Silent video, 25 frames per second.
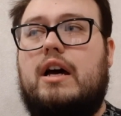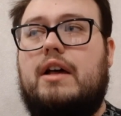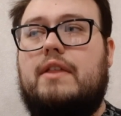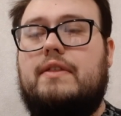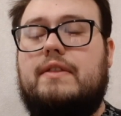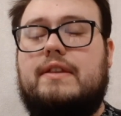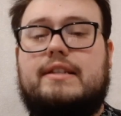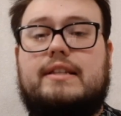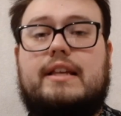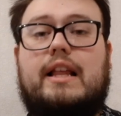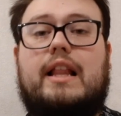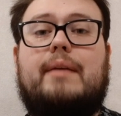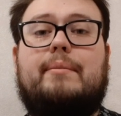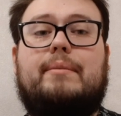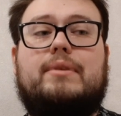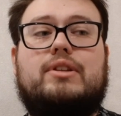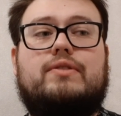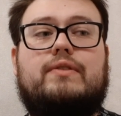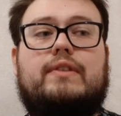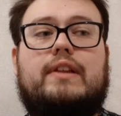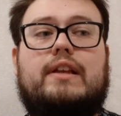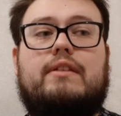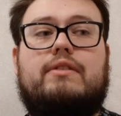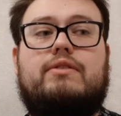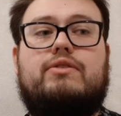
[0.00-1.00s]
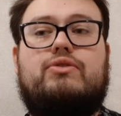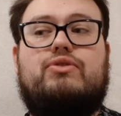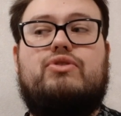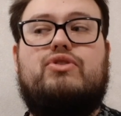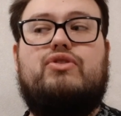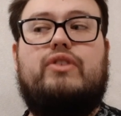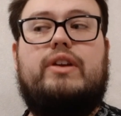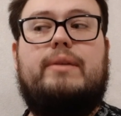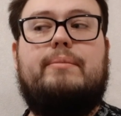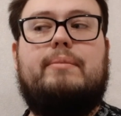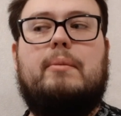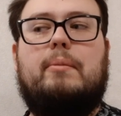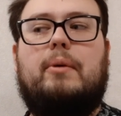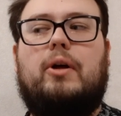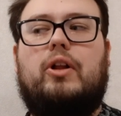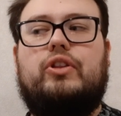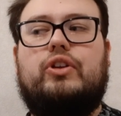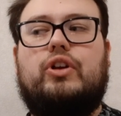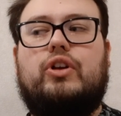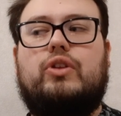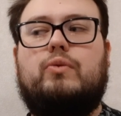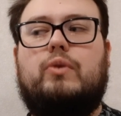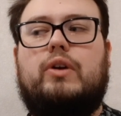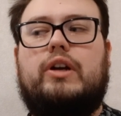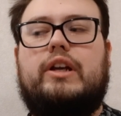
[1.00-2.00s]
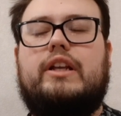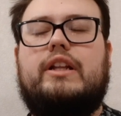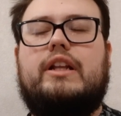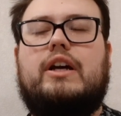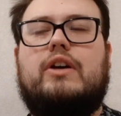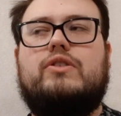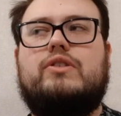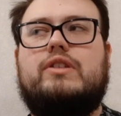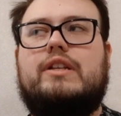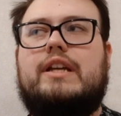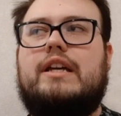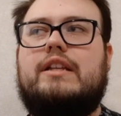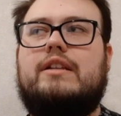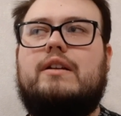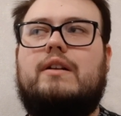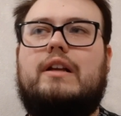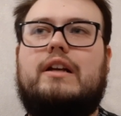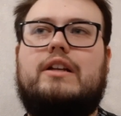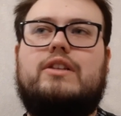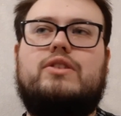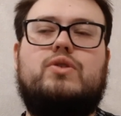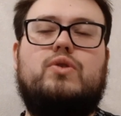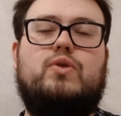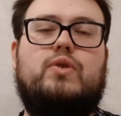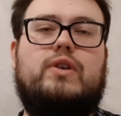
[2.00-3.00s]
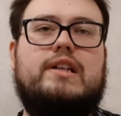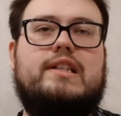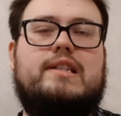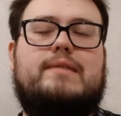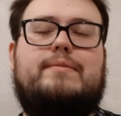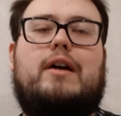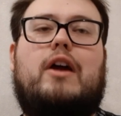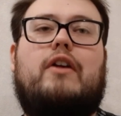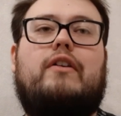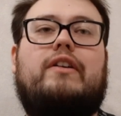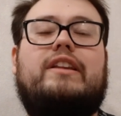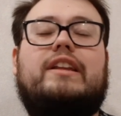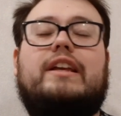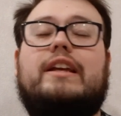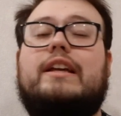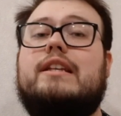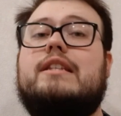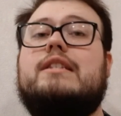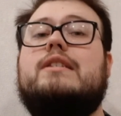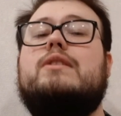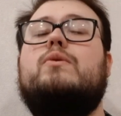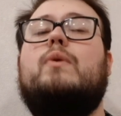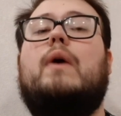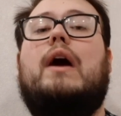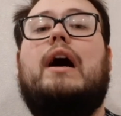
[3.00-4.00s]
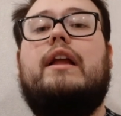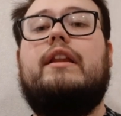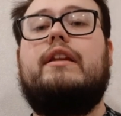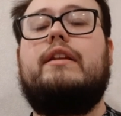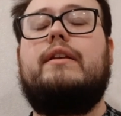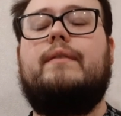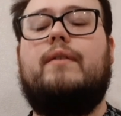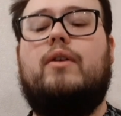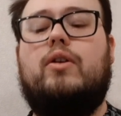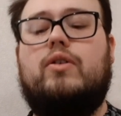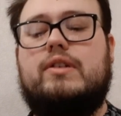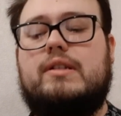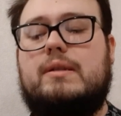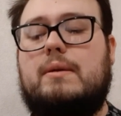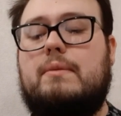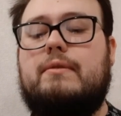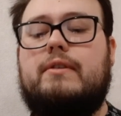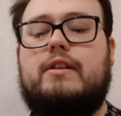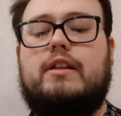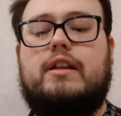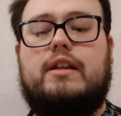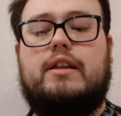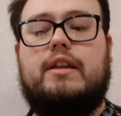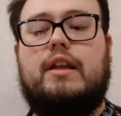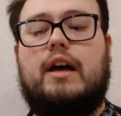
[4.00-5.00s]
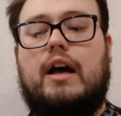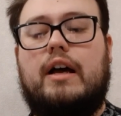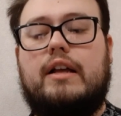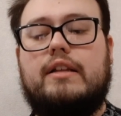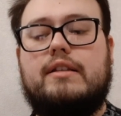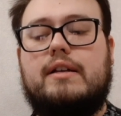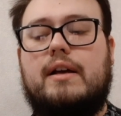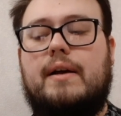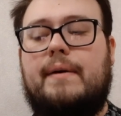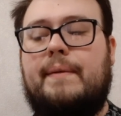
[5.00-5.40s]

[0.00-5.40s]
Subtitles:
this element of like three people not working out together, like two conspiring against one or something like that,